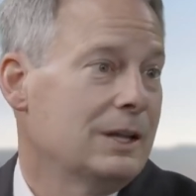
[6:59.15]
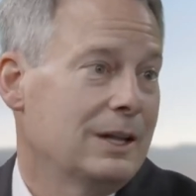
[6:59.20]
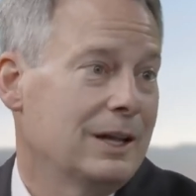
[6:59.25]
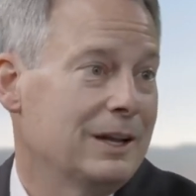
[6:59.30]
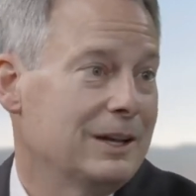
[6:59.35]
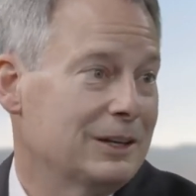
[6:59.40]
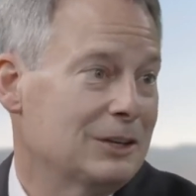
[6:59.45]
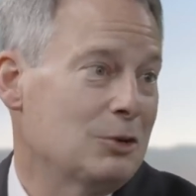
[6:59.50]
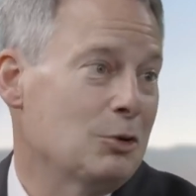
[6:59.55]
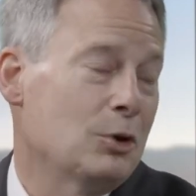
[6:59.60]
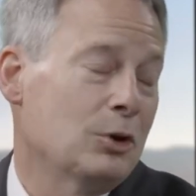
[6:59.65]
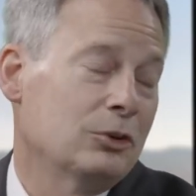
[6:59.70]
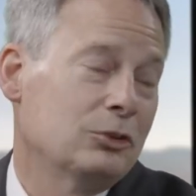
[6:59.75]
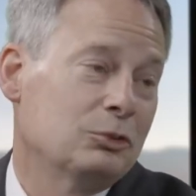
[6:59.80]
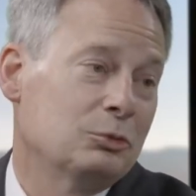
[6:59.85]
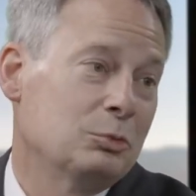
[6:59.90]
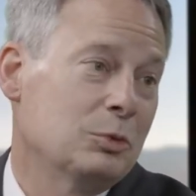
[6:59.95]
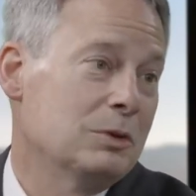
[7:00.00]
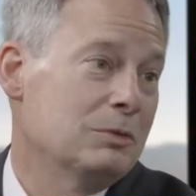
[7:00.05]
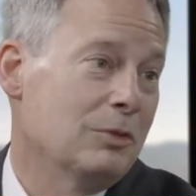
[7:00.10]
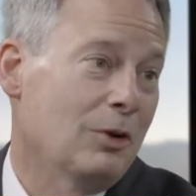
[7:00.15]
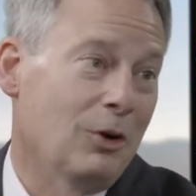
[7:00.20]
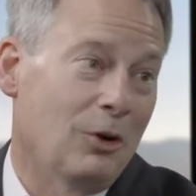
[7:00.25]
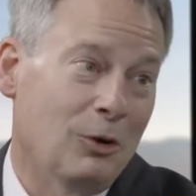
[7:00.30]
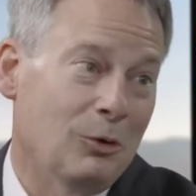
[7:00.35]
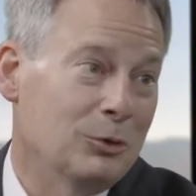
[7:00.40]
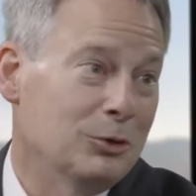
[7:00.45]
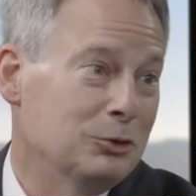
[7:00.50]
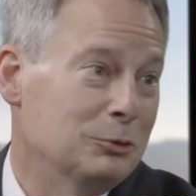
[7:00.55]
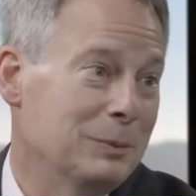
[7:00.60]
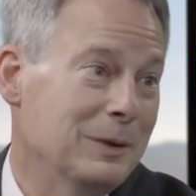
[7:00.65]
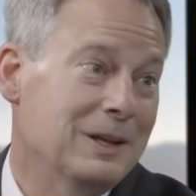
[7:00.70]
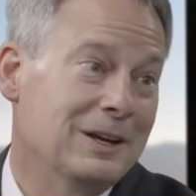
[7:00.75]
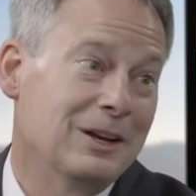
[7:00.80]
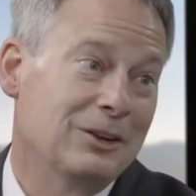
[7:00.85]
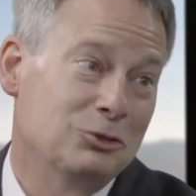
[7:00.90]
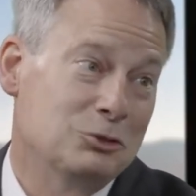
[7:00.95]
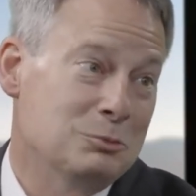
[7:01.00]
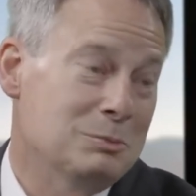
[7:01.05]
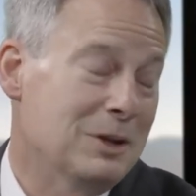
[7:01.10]
And of course, we've always
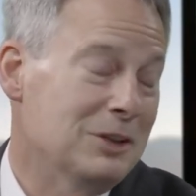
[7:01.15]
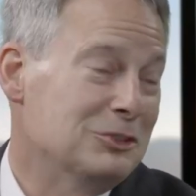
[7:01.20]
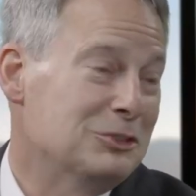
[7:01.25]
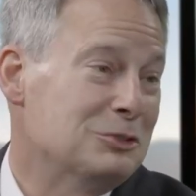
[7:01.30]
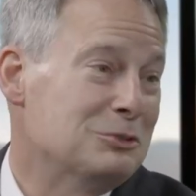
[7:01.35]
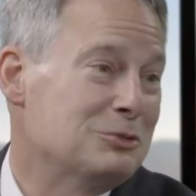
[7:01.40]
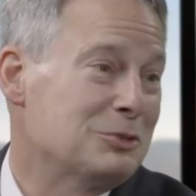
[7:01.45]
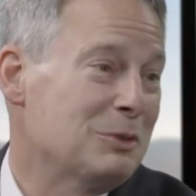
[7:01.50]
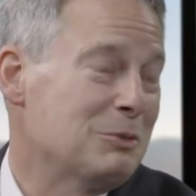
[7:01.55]
been, as you mentioned